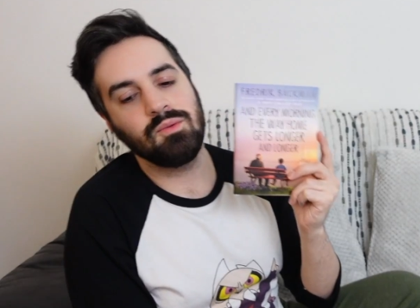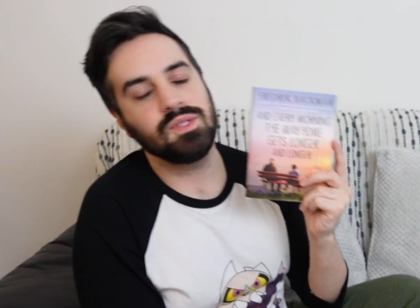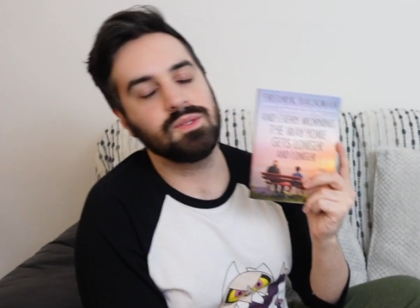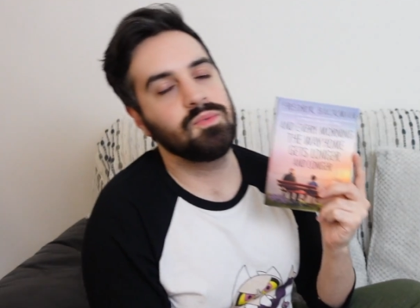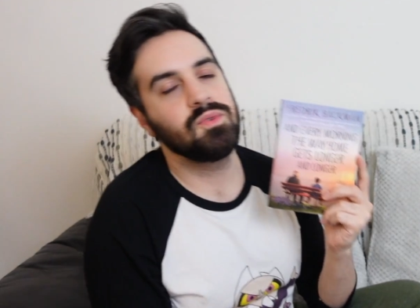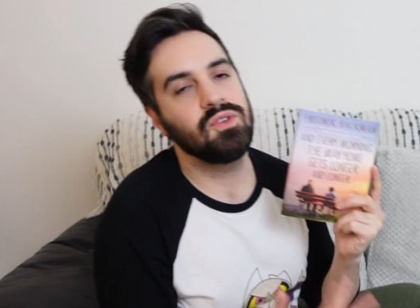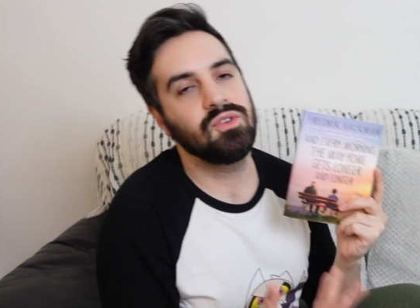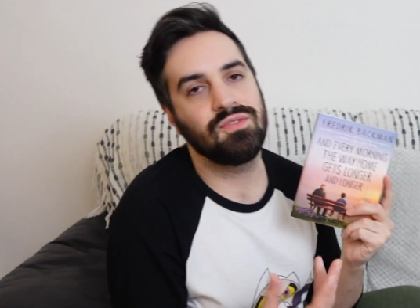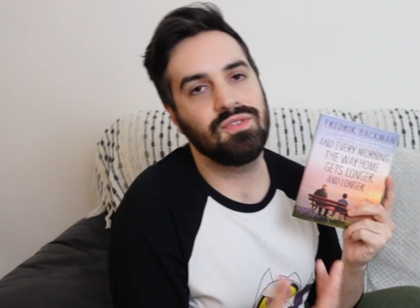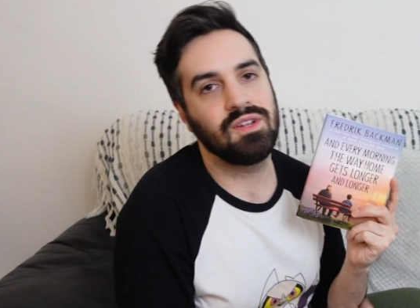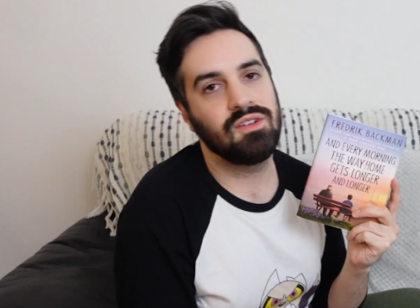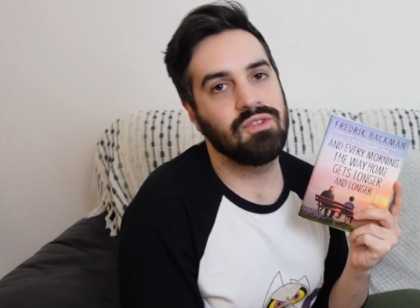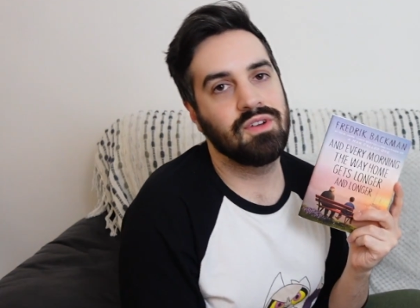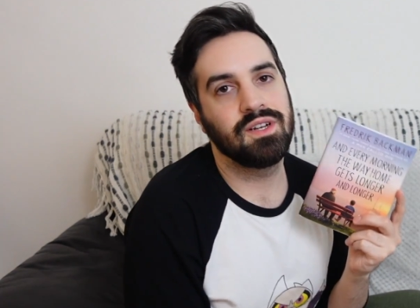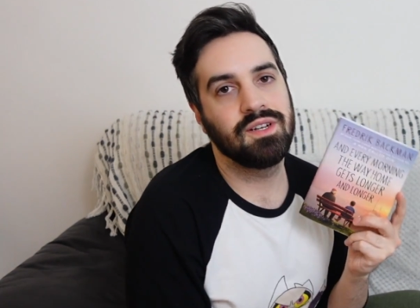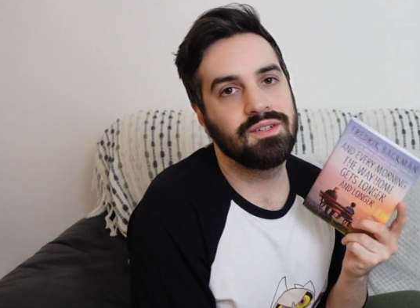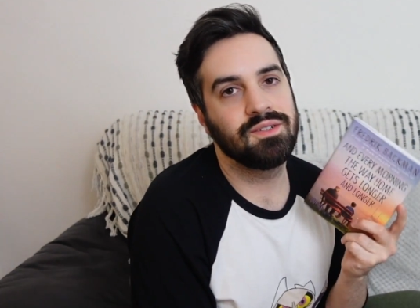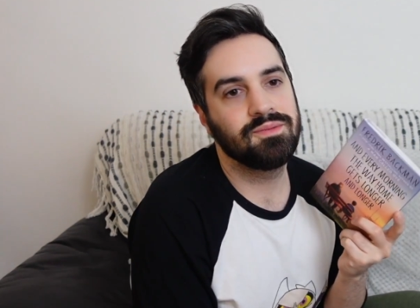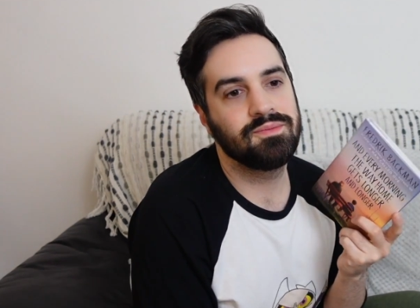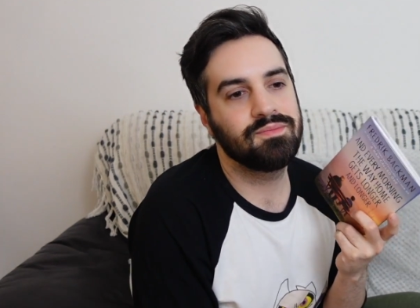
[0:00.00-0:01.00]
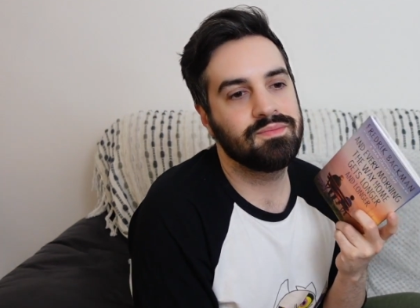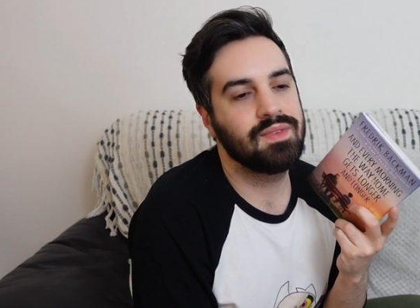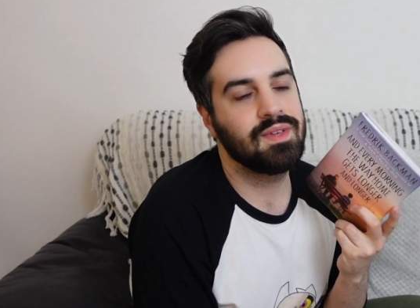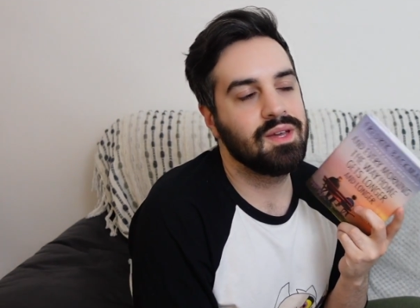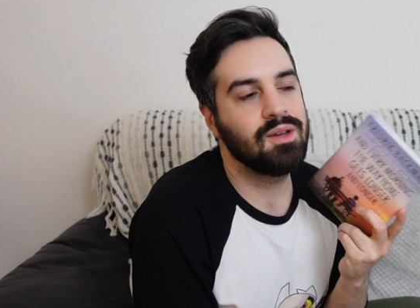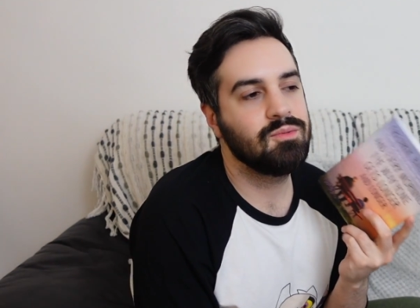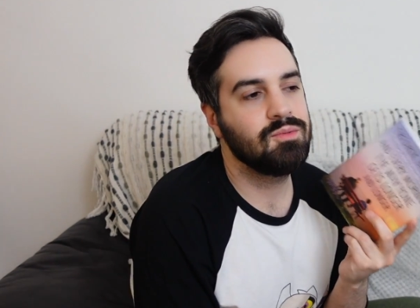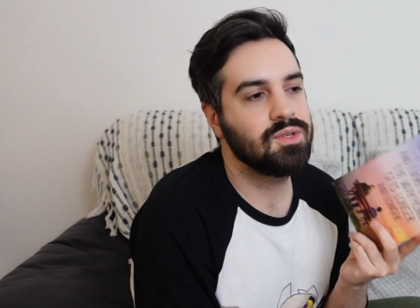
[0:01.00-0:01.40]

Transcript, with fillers: was beautifully written. It